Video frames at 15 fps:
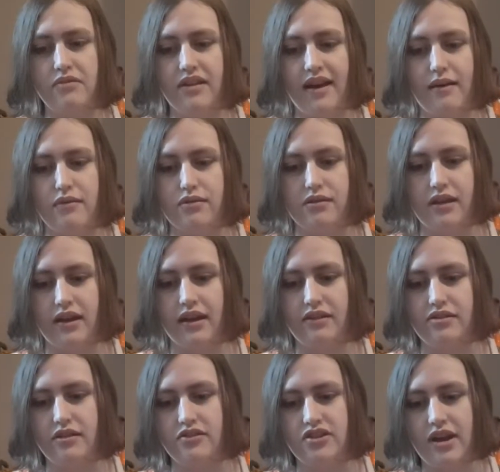the
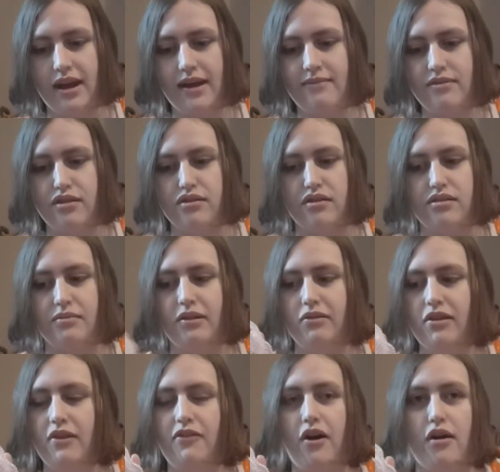outside, the gems, it's got some little
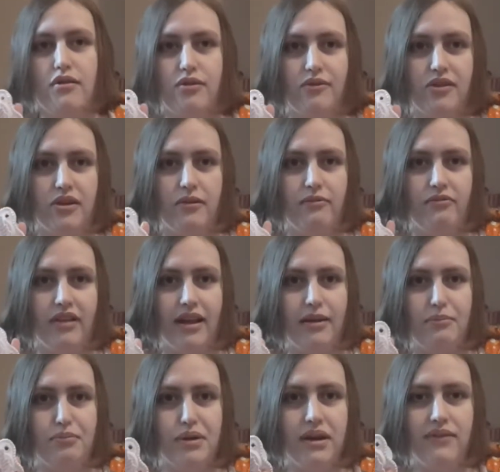love hearts over the like
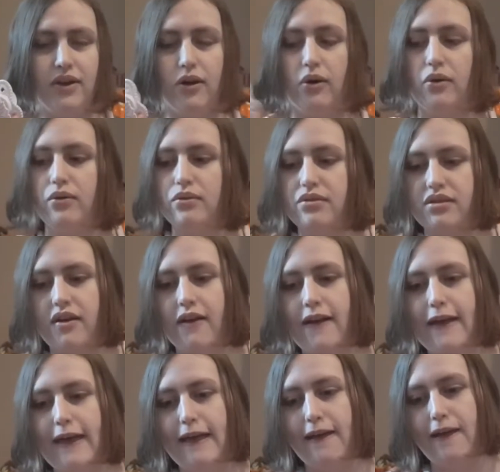breathy holes.
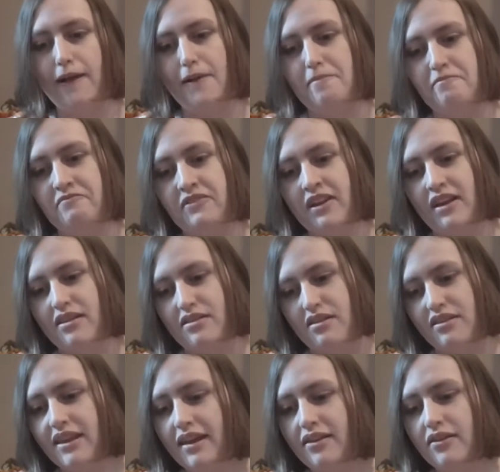
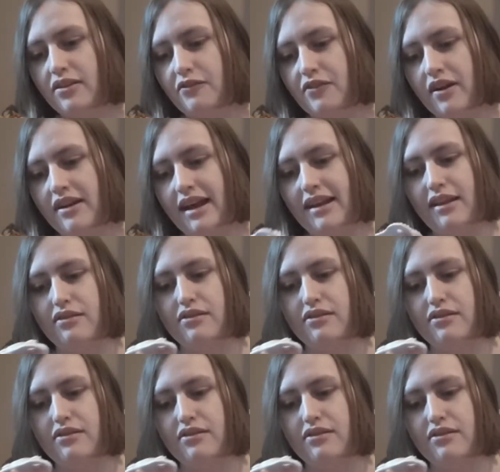There's kitten on the front, and it's